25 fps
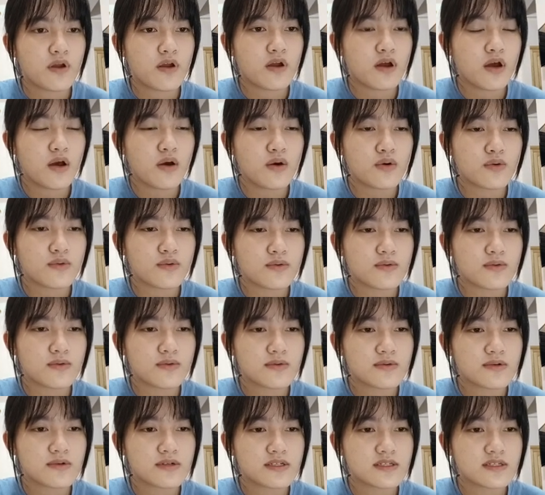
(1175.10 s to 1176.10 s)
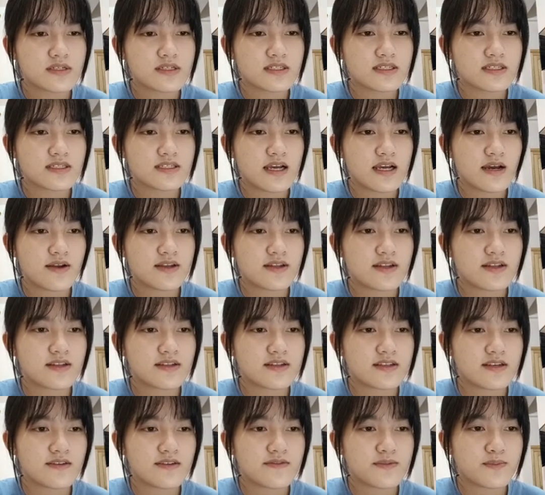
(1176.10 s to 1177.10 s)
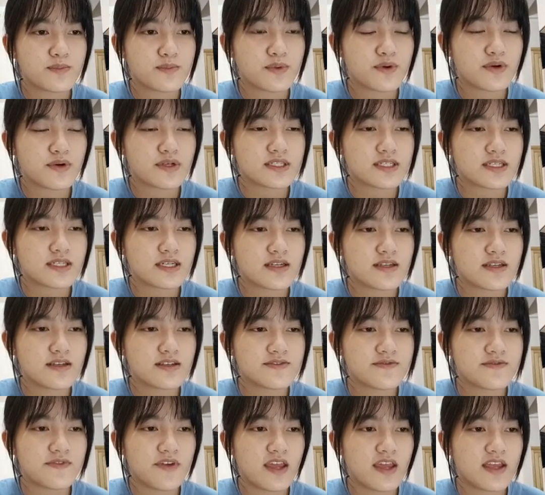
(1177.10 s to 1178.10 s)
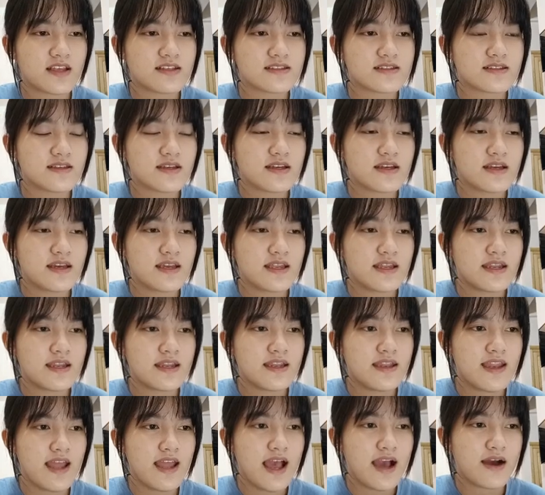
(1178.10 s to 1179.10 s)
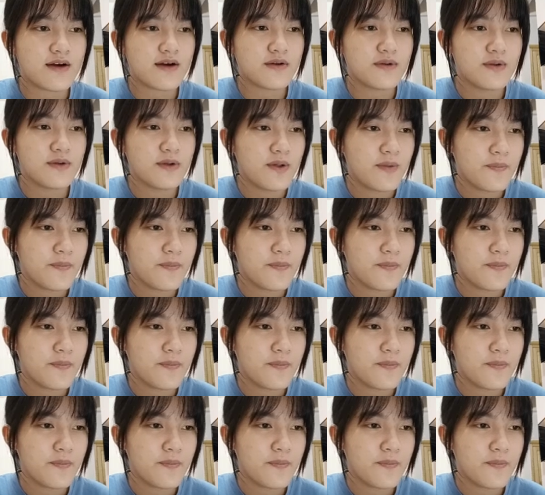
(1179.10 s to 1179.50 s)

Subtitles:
"Go!" shouted Davenport in his face. "Now!"